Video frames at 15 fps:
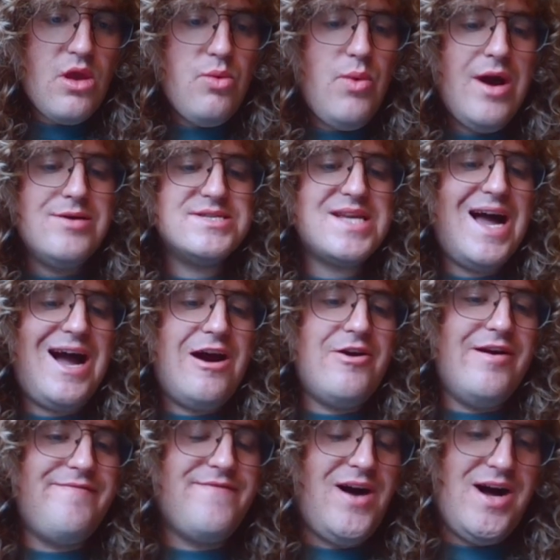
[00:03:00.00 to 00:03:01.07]
Whereas our
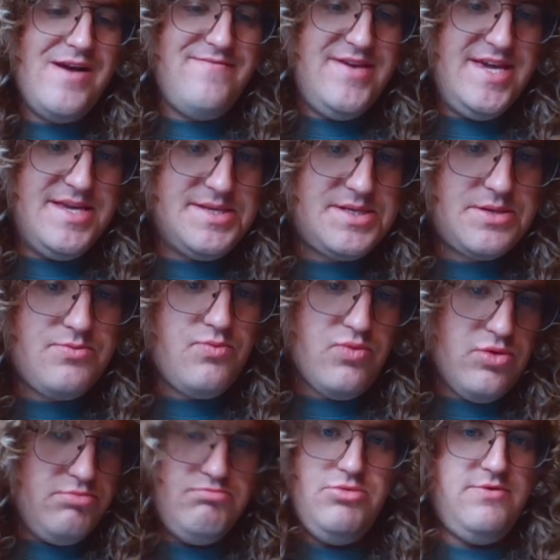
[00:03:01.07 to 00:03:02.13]
F5 is
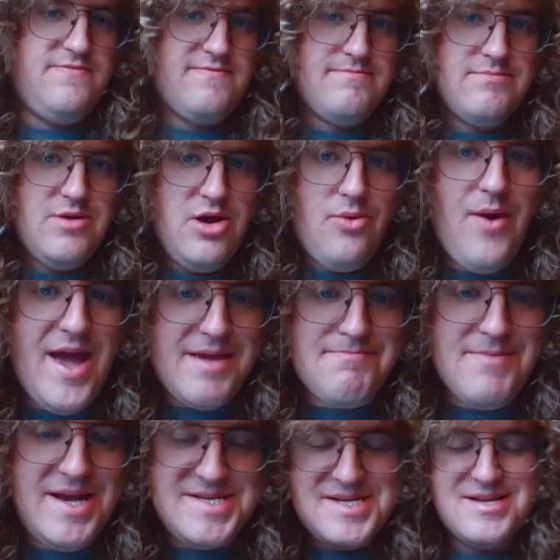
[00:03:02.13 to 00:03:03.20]
one move away,
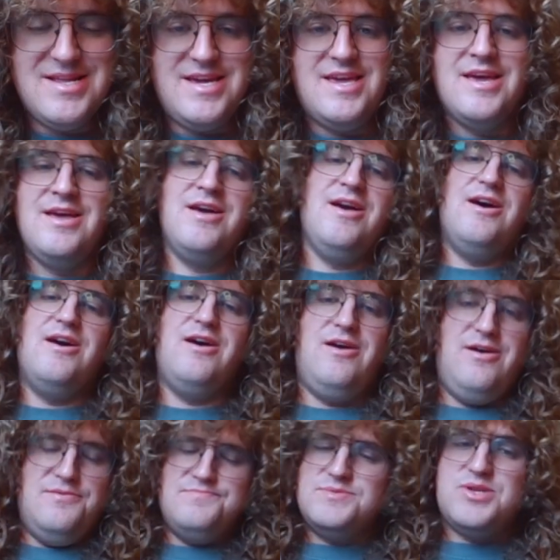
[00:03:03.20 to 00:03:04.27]
basically.
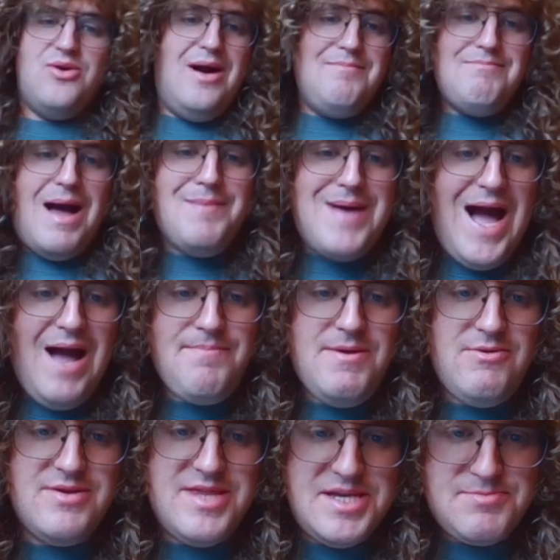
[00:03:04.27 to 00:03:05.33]
So I'm happy
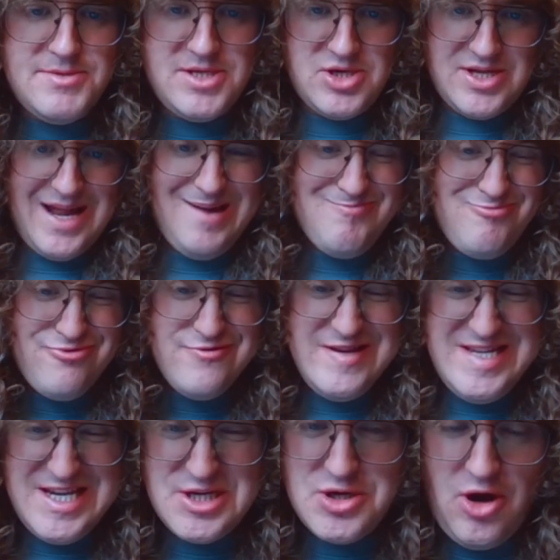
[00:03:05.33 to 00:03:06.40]
with this position. I'm
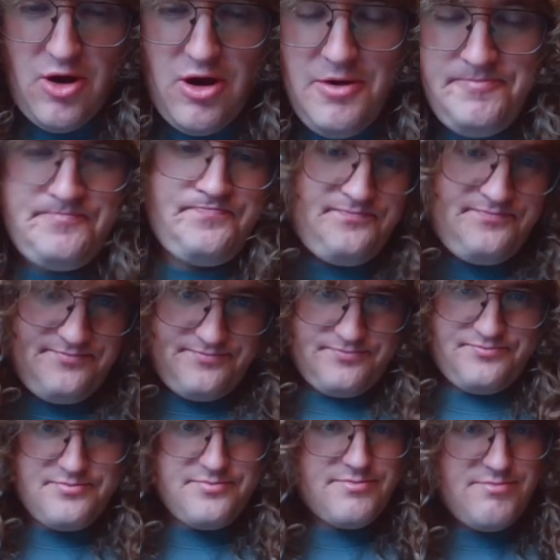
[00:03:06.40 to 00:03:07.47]
pretty sure,
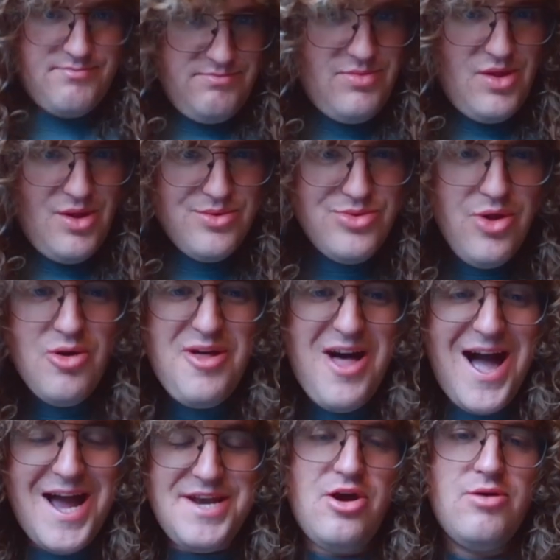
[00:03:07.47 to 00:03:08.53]
not that
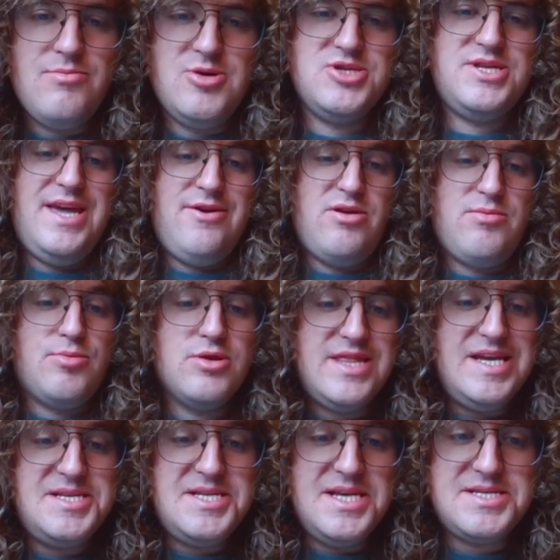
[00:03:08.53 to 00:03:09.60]
I know much theory, but
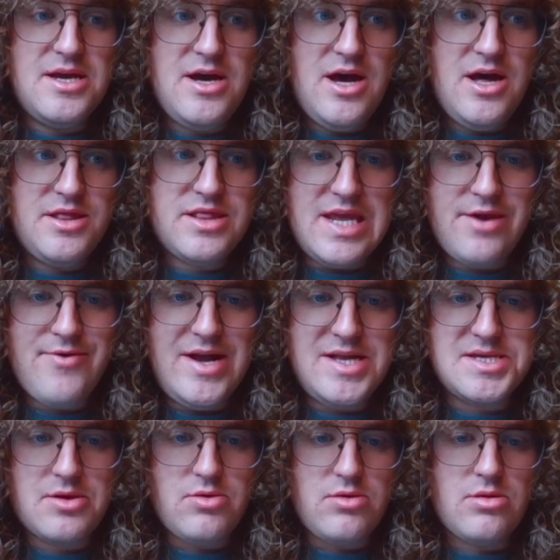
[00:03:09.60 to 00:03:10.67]
this is a
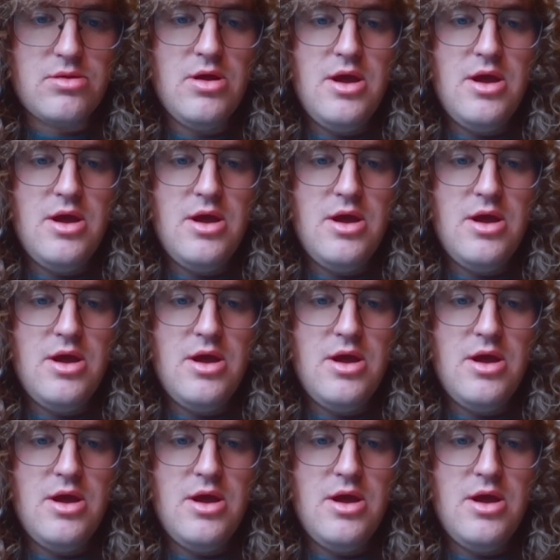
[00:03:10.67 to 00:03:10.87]
theoretical